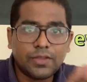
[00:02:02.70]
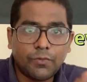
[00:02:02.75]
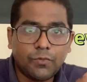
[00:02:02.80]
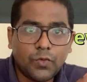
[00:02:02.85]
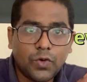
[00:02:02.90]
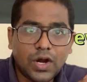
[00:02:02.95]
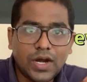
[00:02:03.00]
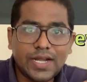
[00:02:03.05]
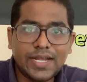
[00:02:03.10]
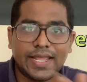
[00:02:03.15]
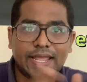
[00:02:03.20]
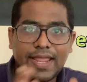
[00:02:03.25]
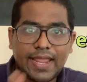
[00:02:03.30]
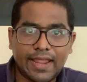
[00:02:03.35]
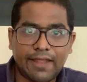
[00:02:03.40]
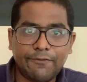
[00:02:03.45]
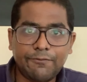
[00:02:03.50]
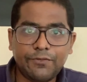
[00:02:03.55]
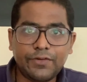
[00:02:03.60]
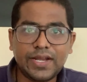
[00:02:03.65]
word
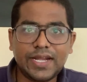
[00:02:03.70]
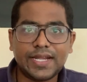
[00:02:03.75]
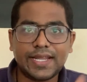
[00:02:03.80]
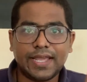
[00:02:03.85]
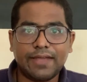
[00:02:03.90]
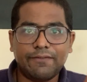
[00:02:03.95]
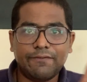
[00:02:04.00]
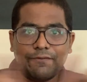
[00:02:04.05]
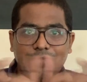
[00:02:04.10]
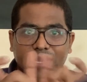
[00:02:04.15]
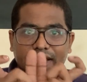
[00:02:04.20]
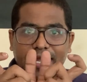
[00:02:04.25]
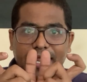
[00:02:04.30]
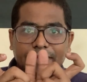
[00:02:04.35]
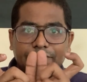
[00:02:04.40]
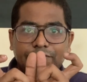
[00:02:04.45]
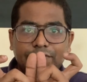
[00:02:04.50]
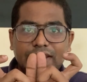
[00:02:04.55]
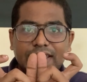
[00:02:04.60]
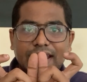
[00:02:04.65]
every day, when
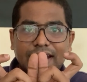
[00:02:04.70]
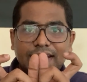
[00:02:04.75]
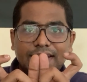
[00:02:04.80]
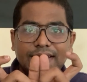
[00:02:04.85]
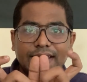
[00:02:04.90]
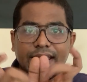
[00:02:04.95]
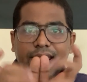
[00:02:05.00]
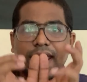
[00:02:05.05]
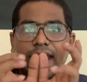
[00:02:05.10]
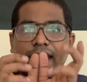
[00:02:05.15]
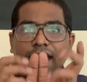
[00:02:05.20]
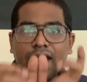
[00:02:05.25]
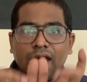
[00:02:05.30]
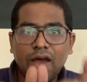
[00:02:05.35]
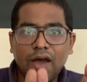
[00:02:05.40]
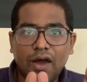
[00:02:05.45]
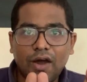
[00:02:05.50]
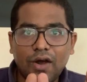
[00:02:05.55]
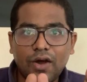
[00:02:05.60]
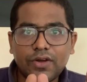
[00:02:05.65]
every and day
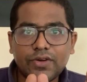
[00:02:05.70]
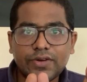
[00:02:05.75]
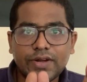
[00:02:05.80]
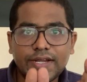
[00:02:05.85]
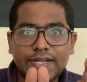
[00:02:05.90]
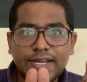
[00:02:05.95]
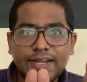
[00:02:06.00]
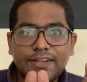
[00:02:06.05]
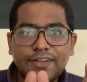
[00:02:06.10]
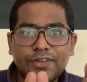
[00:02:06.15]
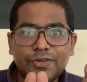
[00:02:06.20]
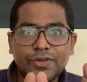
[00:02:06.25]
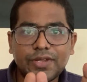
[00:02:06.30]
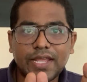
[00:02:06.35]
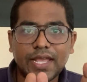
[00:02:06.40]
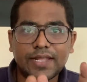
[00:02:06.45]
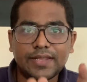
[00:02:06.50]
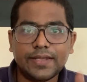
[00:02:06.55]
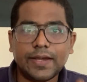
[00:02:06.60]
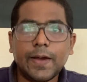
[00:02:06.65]
are written
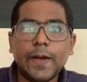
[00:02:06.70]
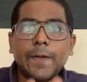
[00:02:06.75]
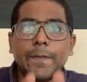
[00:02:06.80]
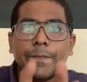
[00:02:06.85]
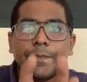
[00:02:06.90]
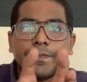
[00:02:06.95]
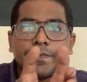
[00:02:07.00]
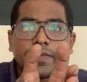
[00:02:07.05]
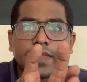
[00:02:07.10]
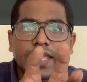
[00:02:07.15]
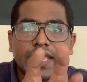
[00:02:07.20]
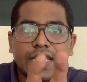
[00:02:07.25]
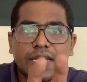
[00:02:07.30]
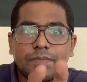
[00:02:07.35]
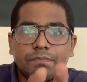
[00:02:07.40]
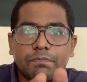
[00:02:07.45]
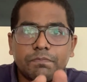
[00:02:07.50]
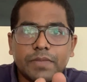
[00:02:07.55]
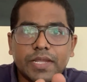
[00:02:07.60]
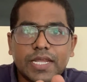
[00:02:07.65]
together,
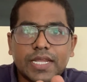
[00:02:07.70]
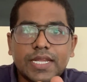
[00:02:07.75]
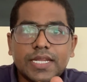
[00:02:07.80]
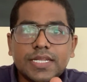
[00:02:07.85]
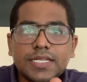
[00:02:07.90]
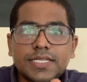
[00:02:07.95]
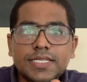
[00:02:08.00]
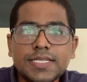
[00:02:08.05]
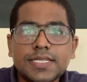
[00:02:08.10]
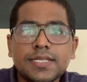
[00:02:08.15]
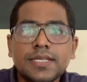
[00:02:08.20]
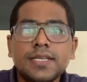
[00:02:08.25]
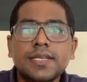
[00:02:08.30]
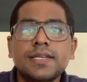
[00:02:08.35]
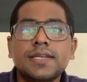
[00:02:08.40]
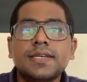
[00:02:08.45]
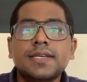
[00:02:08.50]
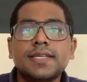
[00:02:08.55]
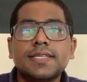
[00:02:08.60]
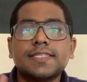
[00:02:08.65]
it means
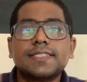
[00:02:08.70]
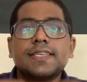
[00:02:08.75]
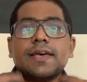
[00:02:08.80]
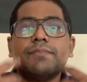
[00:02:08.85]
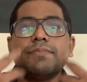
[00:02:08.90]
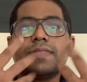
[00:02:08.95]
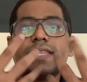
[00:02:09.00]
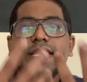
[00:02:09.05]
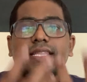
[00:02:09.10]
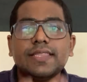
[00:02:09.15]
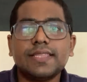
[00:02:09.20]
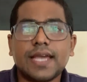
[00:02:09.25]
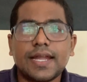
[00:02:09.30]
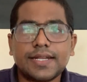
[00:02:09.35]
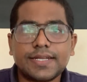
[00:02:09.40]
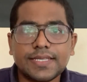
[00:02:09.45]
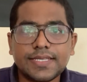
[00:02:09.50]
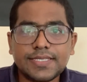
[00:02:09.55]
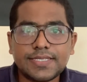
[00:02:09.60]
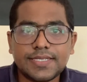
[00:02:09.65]
something
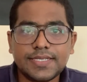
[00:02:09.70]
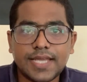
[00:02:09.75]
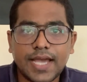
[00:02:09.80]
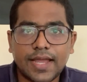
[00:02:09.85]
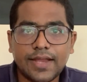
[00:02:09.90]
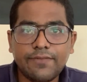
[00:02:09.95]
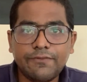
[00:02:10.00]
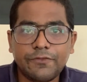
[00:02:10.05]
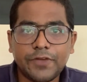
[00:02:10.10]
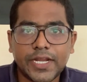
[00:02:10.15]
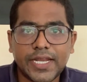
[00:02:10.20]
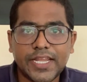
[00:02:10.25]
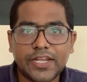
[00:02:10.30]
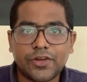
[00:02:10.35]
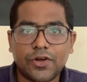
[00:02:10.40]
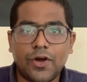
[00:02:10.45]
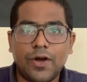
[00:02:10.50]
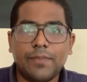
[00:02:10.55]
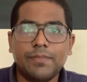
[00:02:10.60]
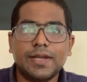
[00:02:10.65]
that is done very
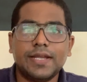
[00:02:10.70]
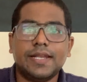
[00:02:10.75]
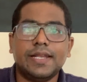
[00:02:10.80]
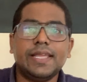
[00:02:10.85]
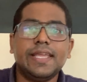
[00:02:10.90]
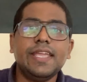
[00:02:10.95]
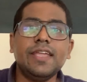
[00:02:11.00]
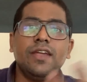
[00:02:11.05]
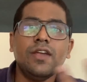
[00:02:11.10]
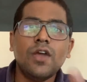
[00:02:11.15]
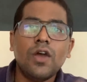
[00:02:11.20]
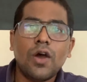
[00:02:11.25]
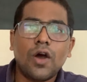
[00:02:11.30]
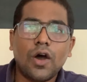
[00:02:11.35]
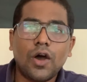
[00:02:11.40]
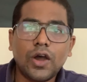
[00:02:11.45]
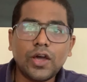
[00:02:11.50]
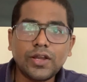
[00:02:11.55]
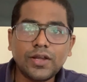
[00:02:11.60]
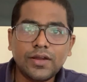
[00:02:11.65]
commonly
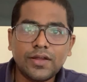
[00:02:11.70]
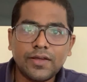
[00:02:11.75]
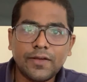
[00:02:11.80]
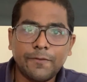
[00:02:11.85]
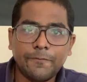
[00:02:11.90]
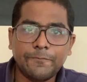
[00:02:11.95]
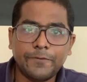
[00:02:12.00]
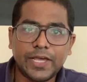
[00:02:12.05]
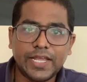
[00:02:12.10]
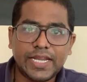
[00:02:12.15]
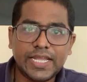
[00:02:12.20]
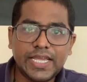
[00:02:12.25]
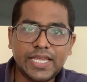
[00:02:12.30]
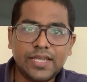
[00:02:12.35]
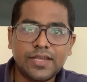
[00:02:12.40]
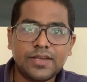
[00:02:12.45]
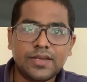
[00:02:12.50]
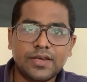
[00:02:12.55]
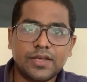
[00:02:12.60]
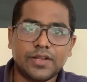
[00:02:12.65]
or
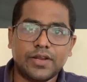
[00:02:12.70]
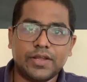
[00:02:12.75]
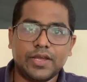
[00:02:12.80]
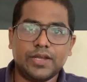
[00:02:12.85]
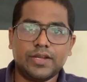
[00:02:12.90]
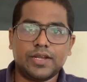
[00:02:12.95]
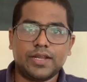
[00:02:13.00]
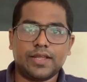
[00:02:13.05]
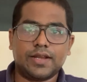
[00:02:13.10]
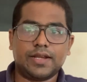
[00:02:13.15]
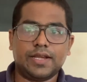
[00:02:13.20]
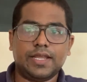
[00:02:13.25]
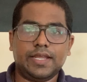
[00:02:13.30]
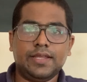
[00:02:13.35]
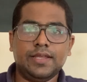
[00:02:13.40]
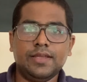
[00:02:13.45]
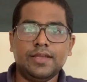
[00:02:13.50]
very regularly.